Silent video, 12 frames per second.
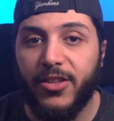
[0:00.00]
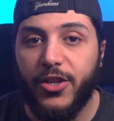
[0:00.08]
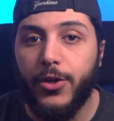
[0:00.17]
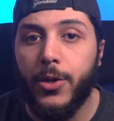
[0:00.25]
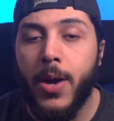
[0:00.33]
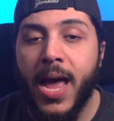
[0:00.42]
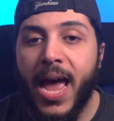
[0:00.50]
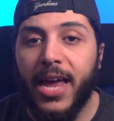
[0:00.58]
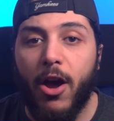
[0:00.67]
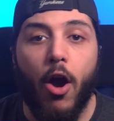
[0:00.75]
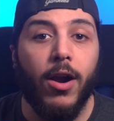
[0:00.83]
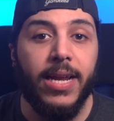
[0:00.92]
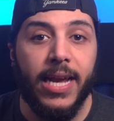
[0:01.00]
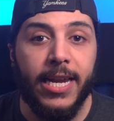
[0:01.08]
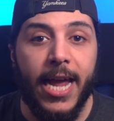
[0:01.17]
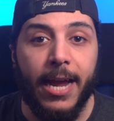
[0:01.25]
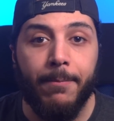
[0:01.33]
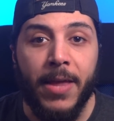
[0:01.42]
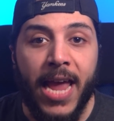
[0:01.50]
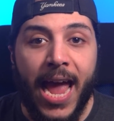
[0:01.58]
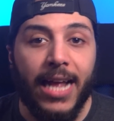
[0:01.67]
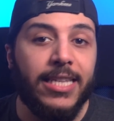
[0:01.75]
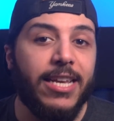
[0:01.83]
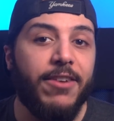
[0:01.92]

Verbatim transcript: two and R D N A. N